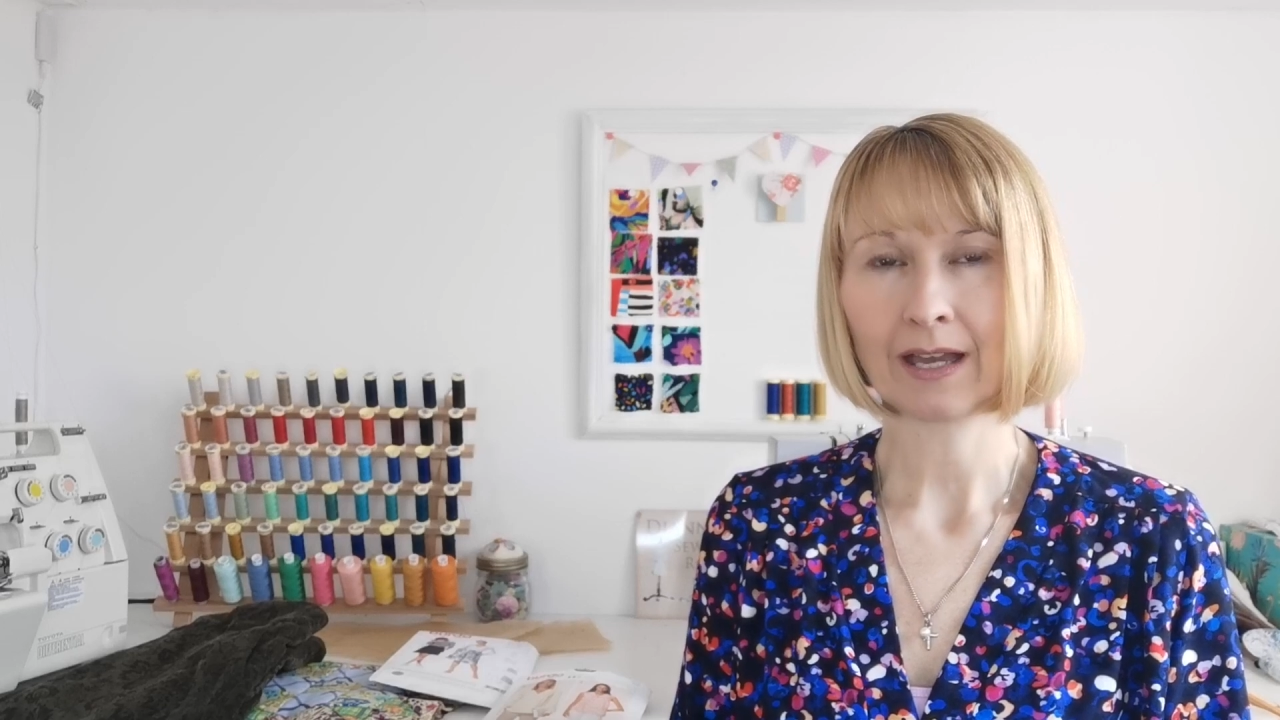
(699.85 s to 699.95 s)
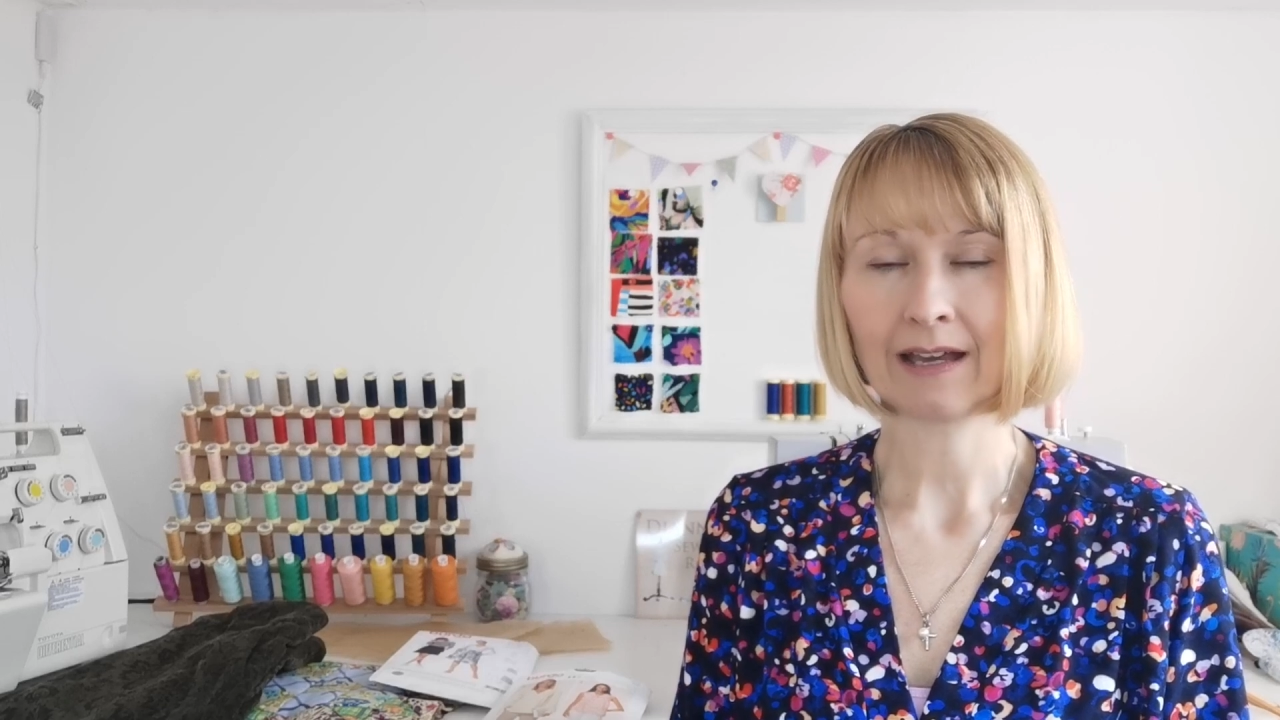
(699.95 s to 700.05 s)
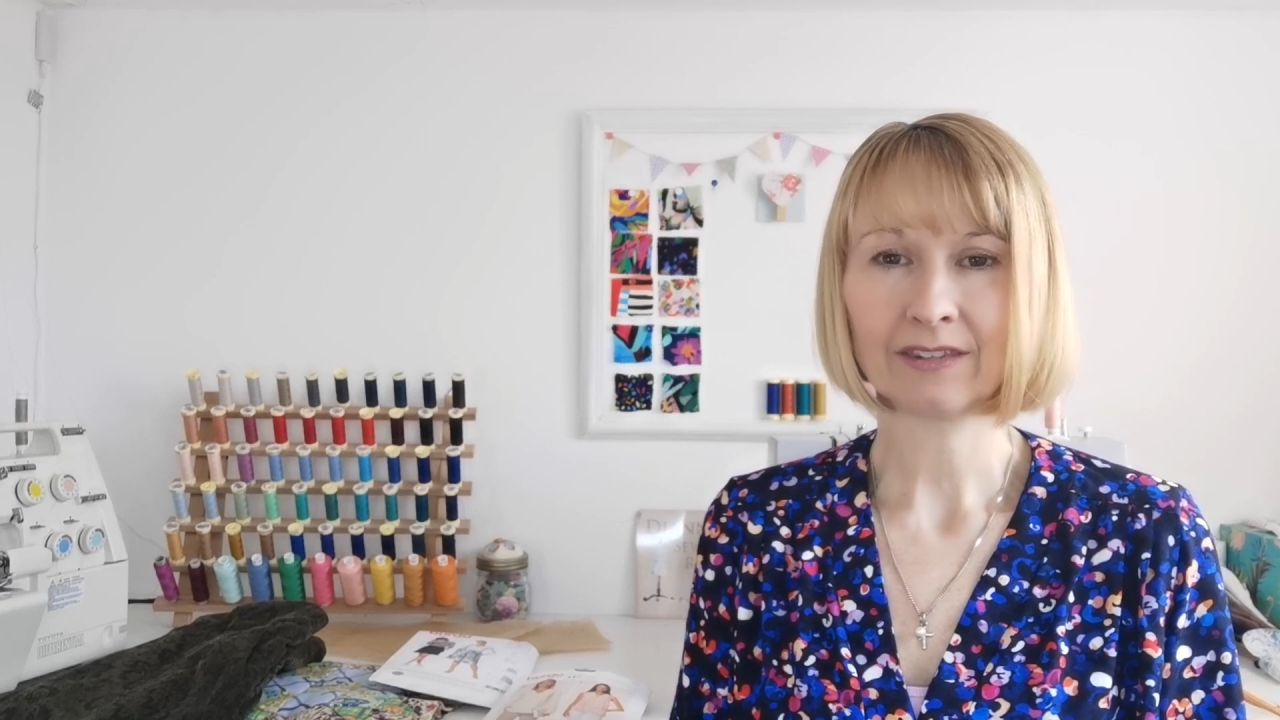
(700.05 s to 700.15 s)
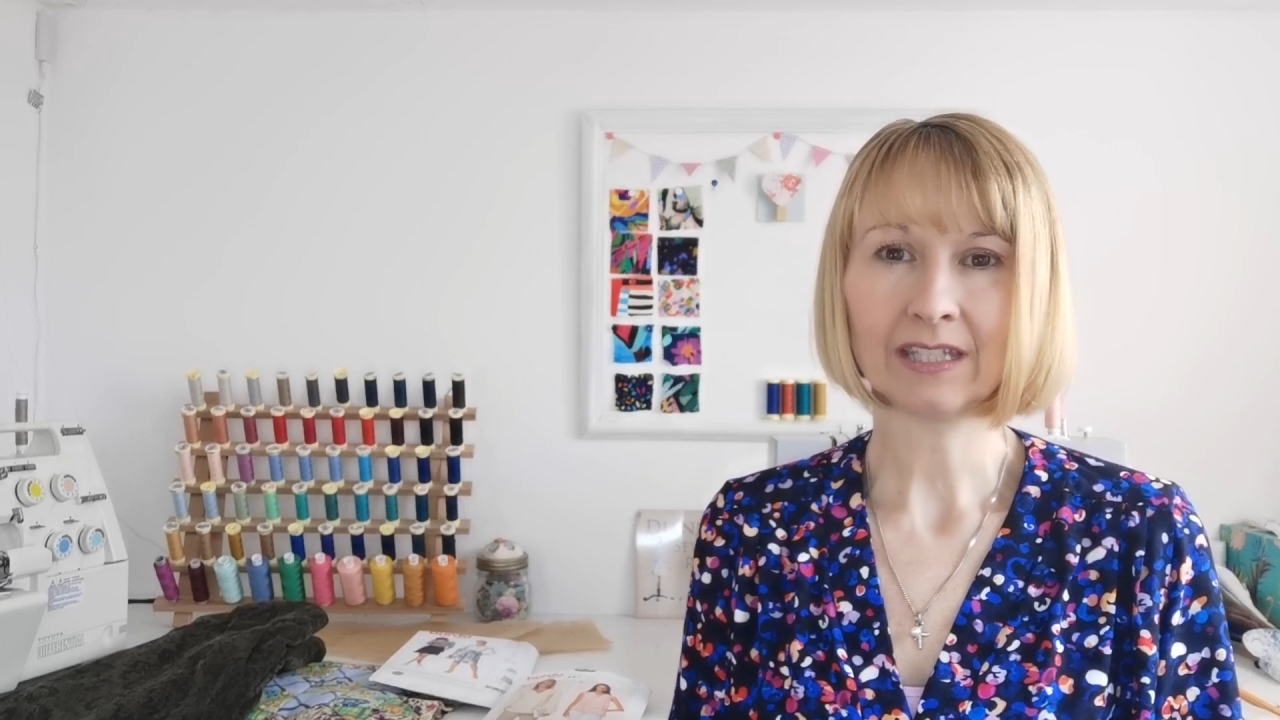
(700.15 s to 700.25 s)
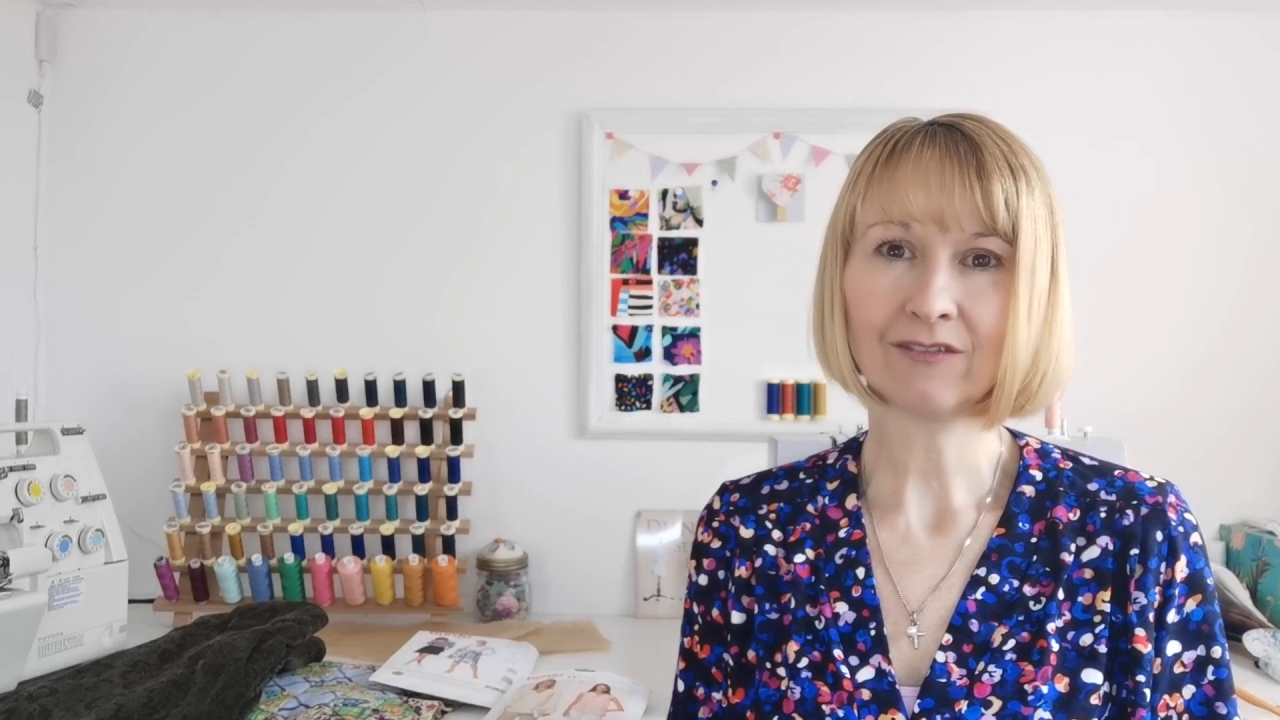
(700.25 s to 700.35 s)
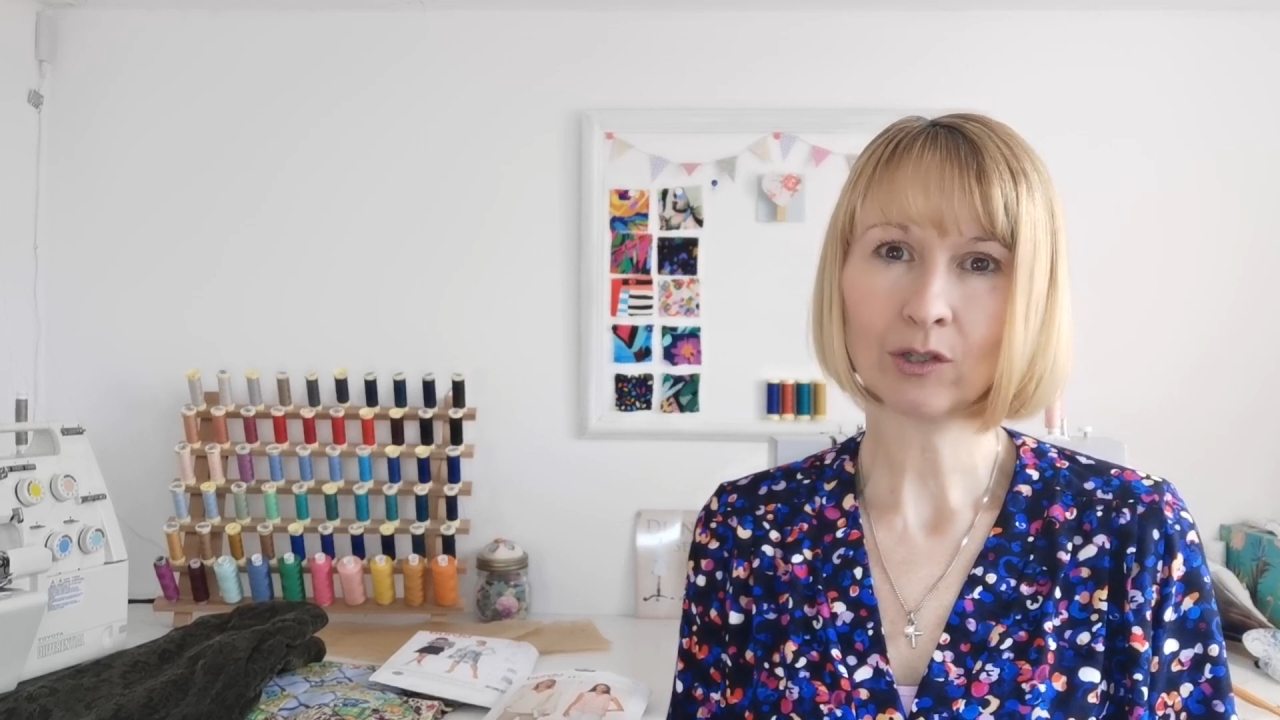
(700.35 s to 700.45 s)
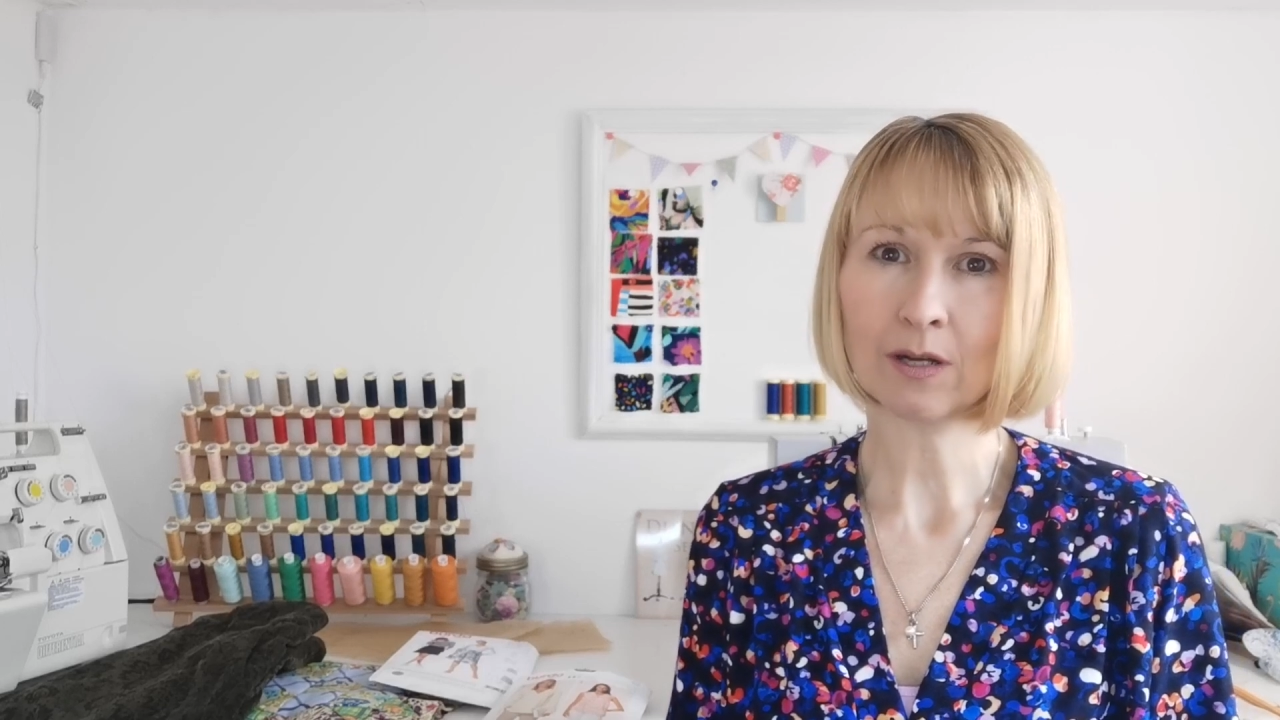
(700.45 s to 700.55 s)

I think if you're